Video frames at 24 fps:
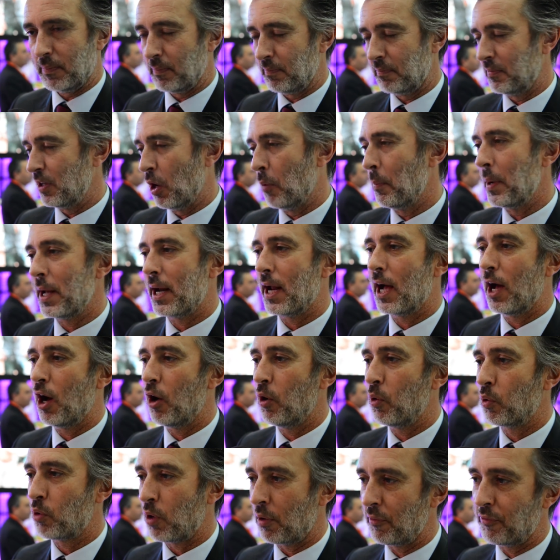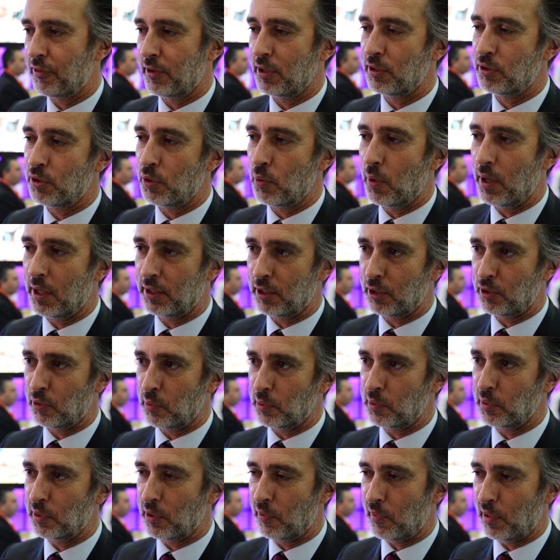no matter how confident you are that you are
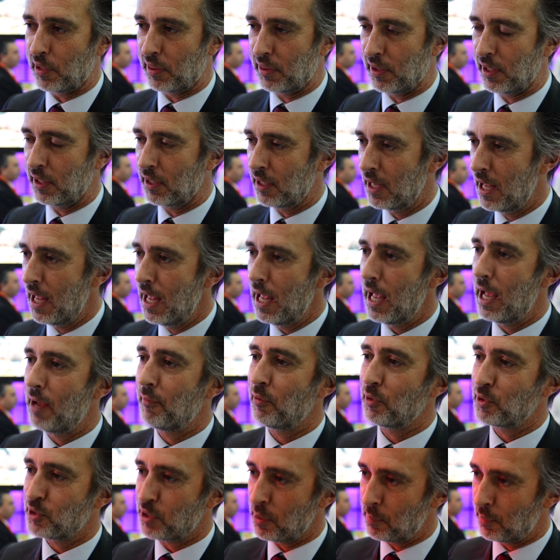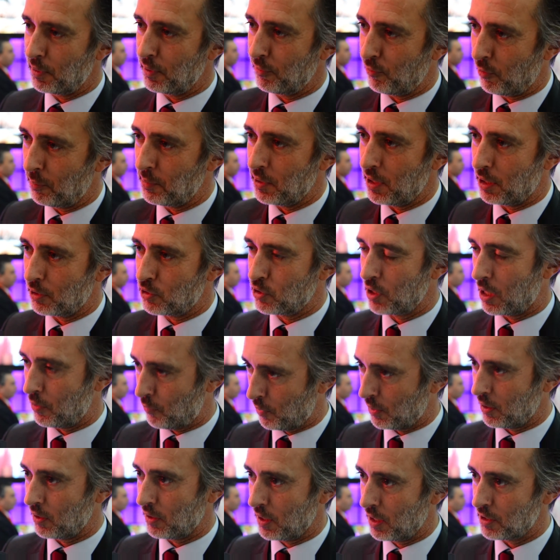doing the right thing, having somebody from the outside
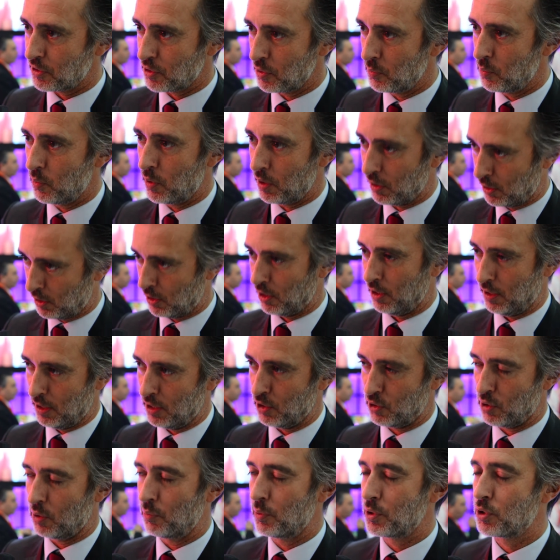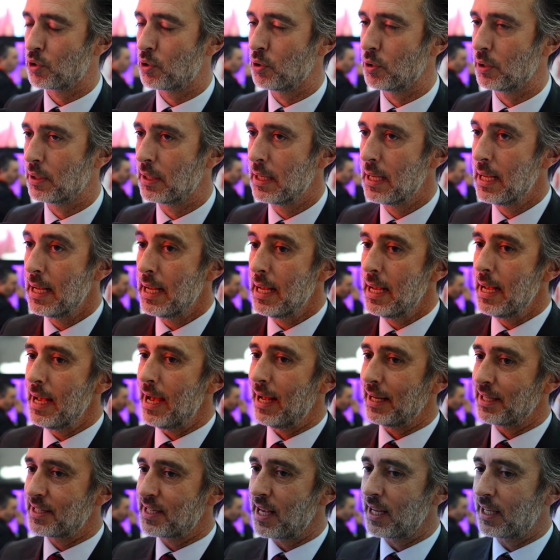recognizing the work is always good.
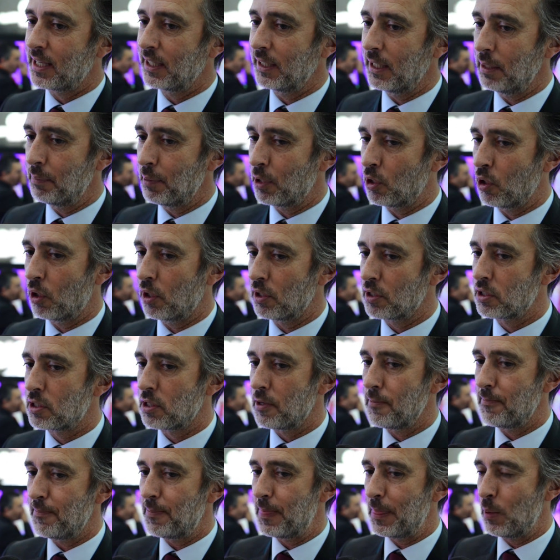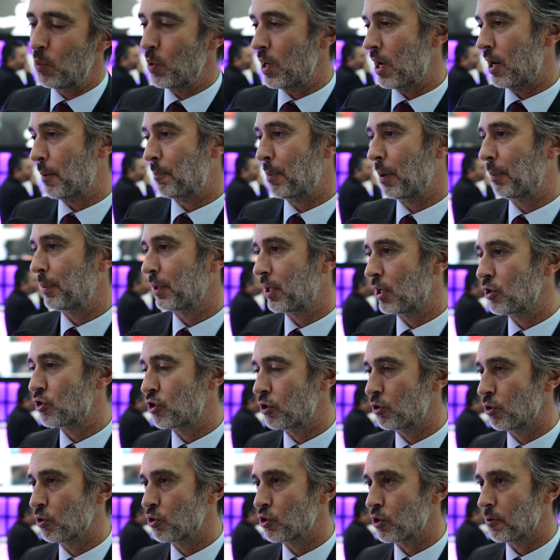And secondly, because we are a public
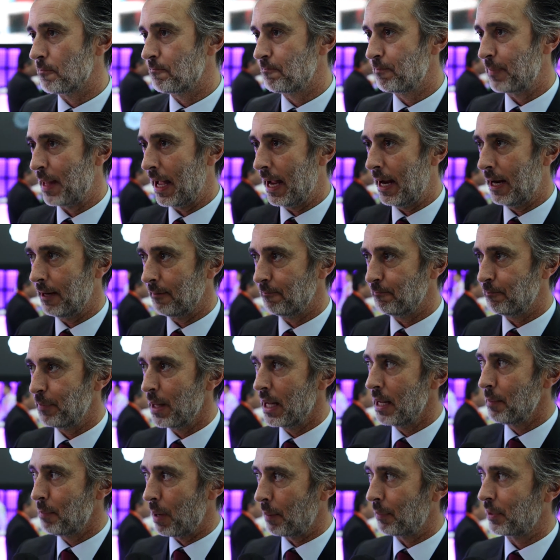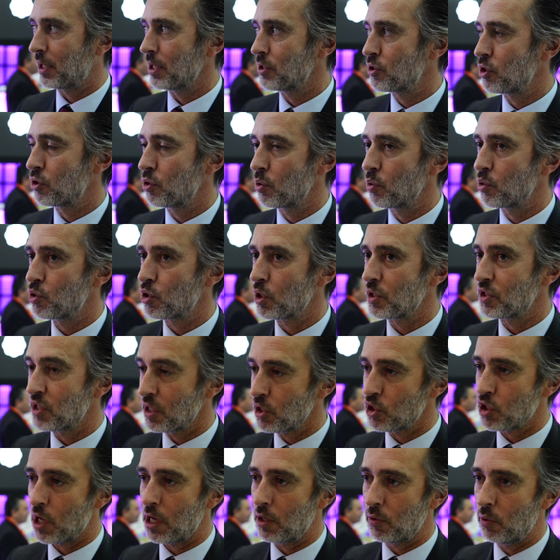institution, and public institutions in
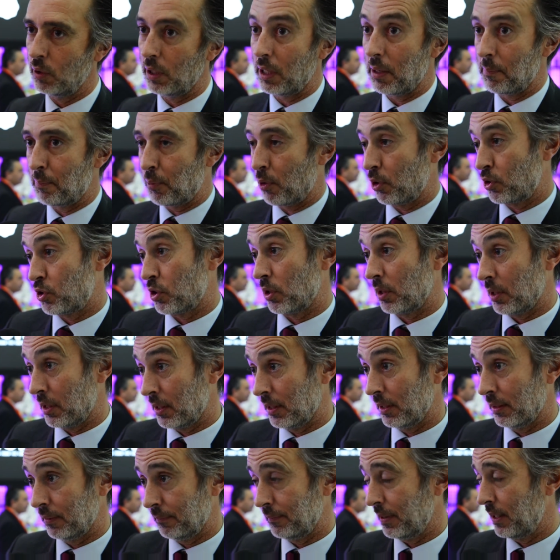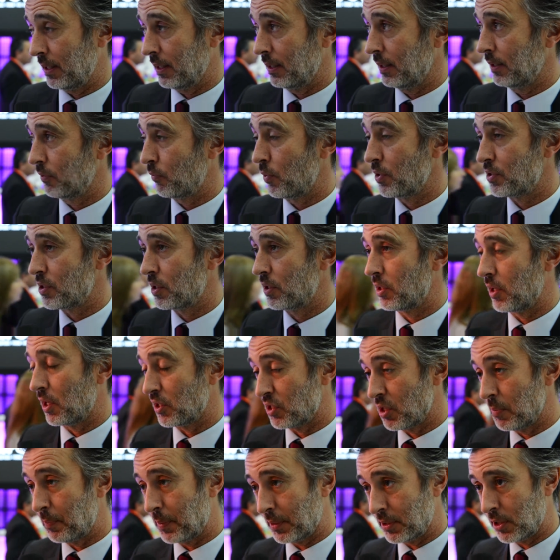general, and in Portugal in the recent
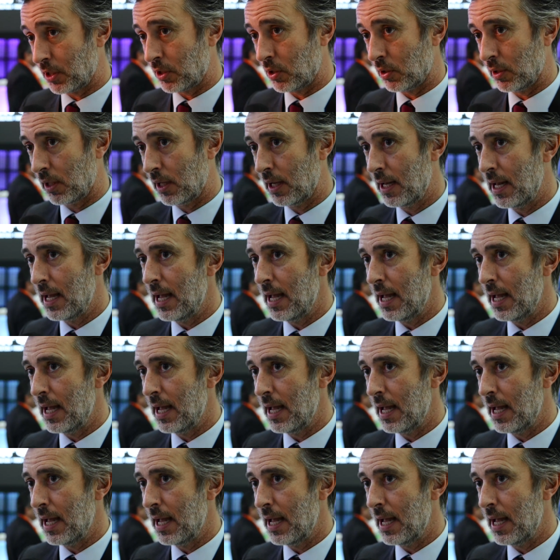years in particular,